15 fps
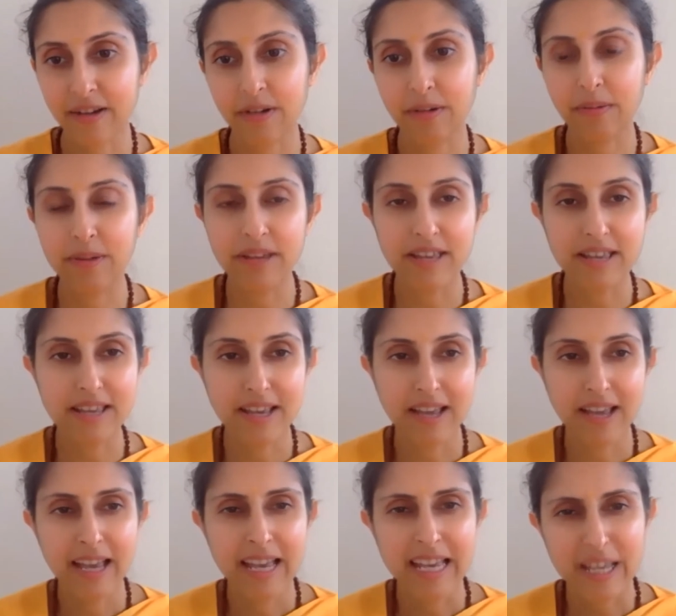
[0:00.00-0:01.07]
we
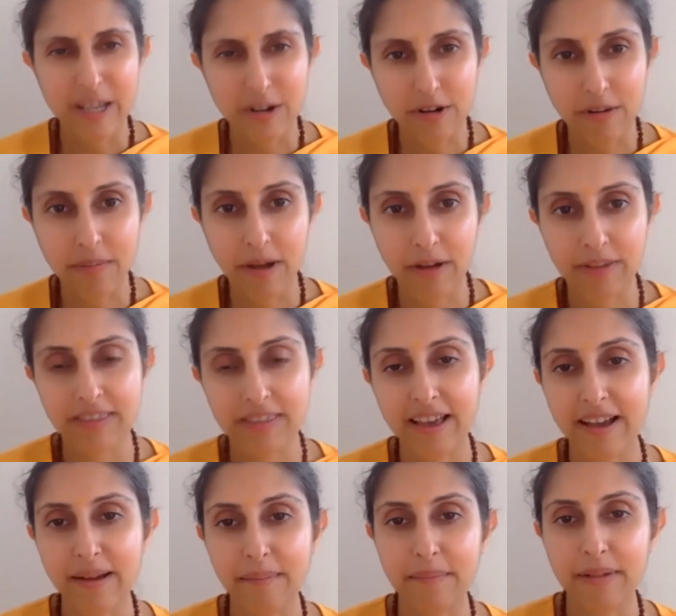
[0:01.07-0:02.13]
hear about
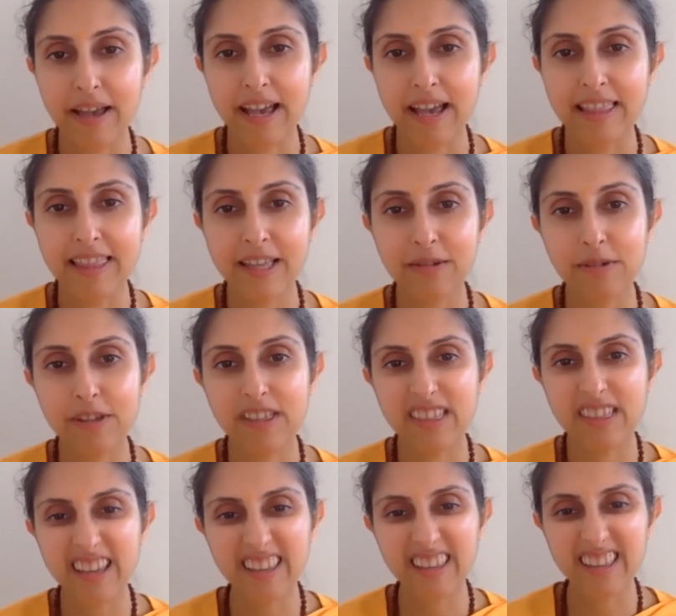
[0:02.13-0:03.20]
them and then we
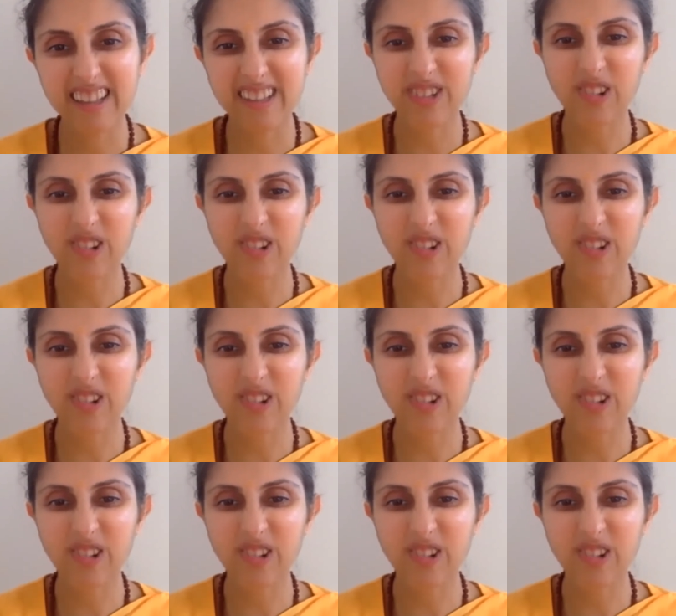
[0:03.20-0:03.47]
think that,